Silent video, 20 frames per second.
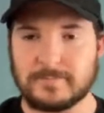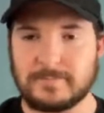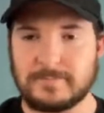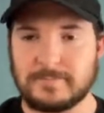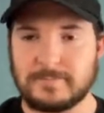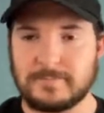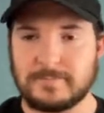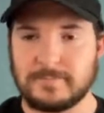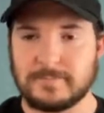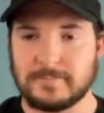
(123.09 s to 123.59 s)

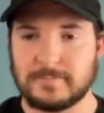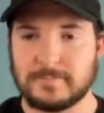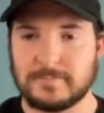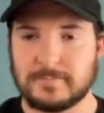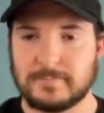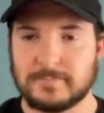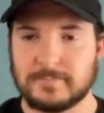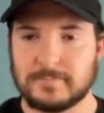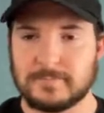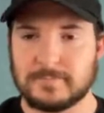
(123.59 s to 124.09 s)

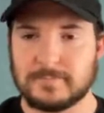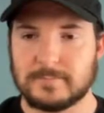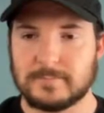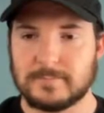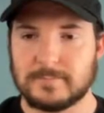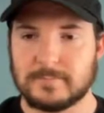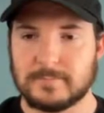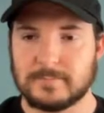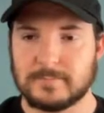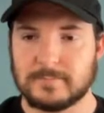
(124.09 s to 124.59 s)

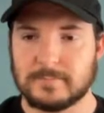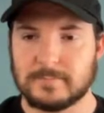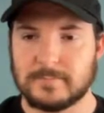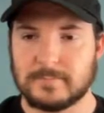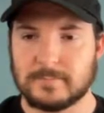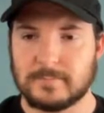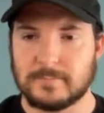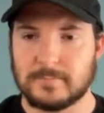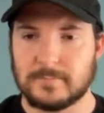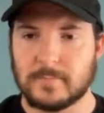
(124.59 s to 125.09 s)

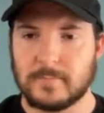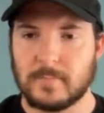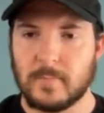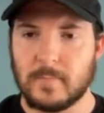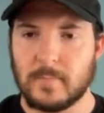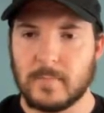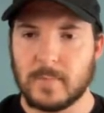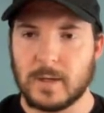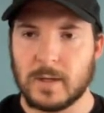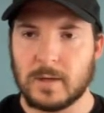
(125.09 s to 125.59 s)

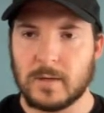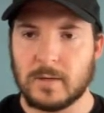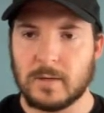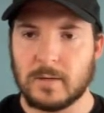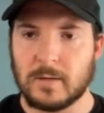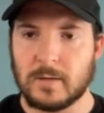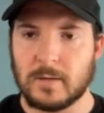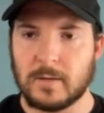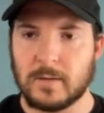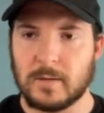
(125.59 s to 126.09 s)

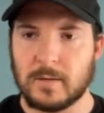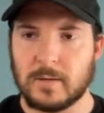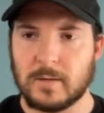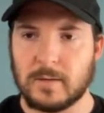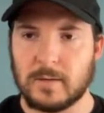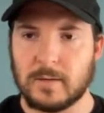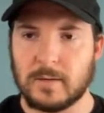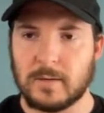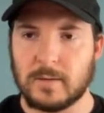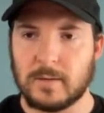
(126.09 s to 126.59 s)

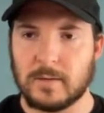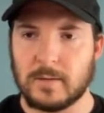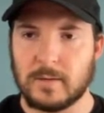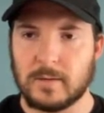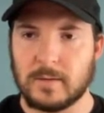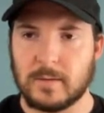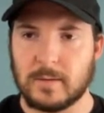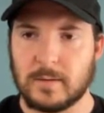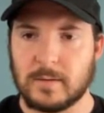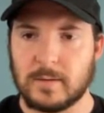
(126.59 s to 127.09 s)

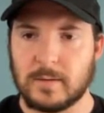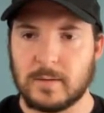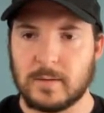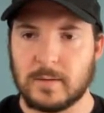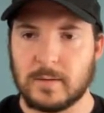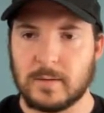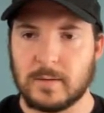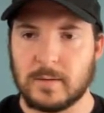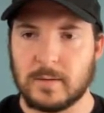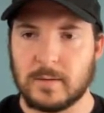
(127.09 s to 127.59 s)

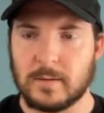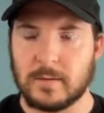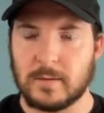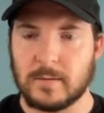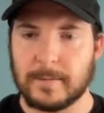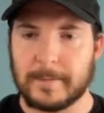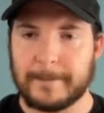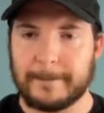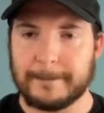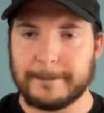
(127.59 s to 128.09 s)

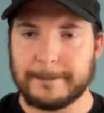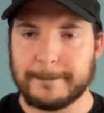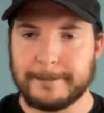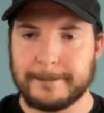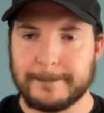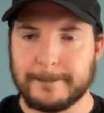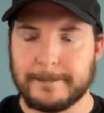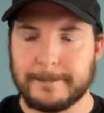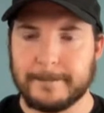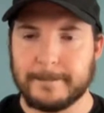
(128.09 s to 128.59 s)

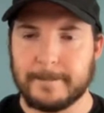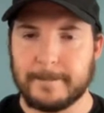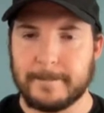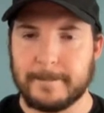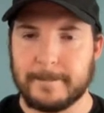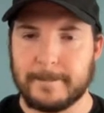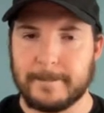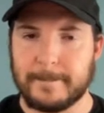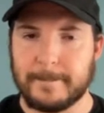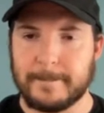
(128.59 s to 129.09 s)

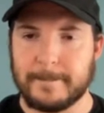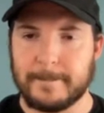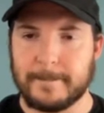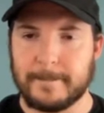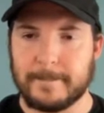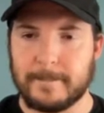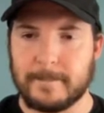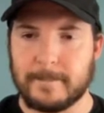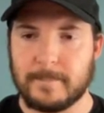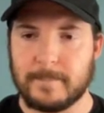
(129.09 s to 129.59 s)

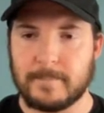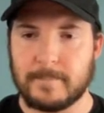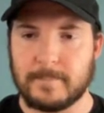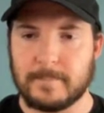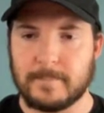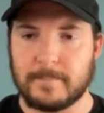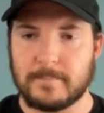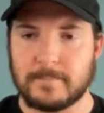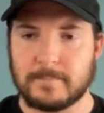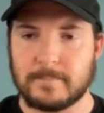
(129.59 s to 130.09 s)

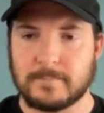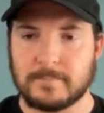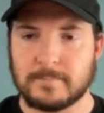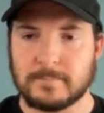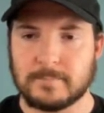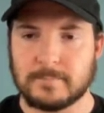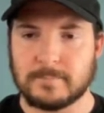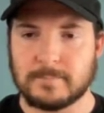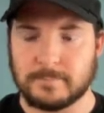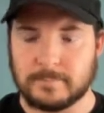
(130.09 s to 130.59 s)

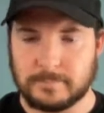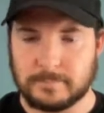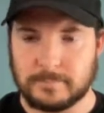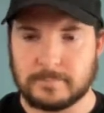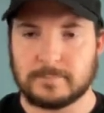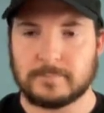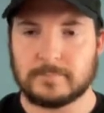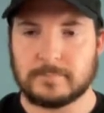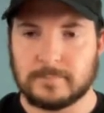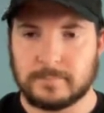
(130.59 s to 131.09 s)

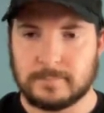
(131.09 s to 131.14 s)
The person shown says nothing.